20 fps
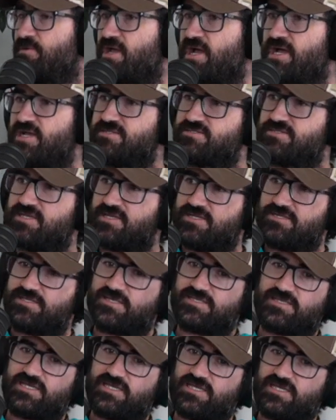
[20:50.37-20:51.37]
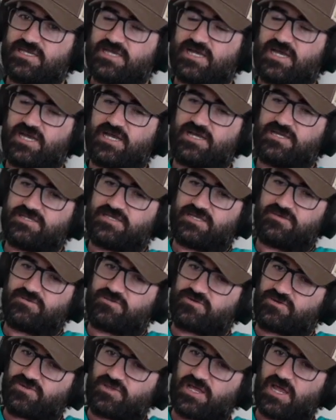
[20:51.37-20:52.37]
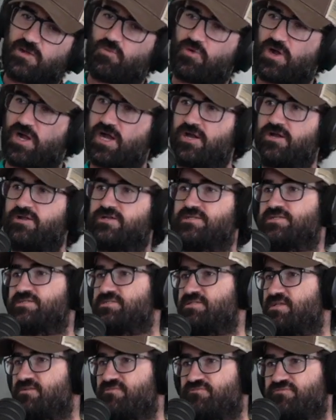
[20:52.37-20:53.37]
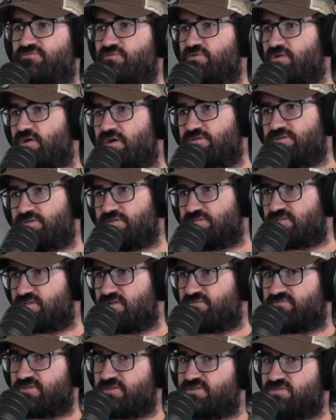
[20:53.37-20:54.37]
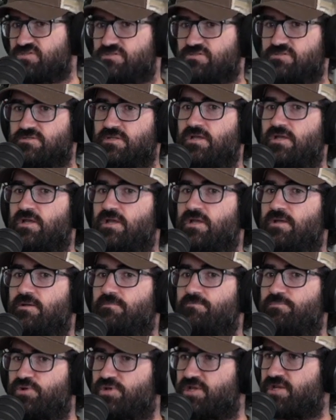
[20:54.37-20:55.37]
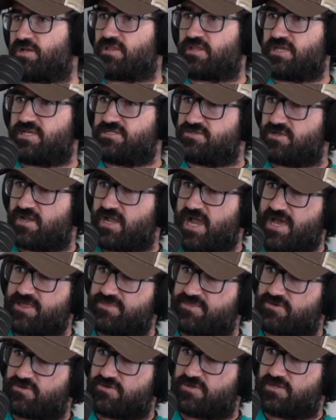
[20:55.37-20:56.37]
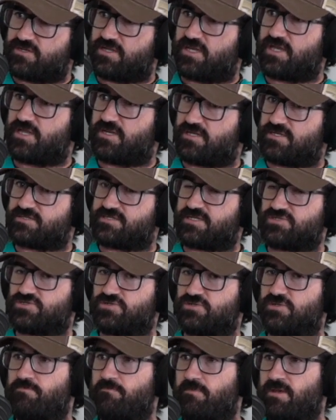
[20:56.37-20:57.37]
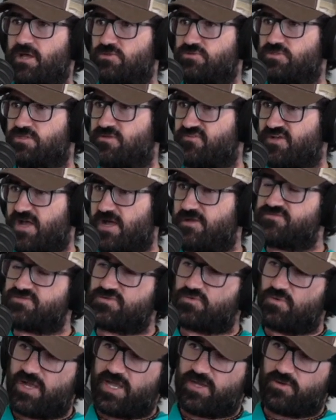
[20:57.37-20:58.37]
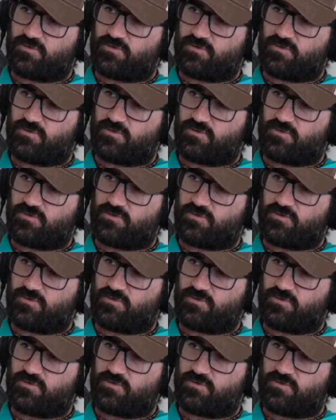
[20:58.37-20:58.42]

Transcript: guys saying that they throw that wire and instead of doing all this stuff, they just put in a laser catheter and essentially melt the valves away.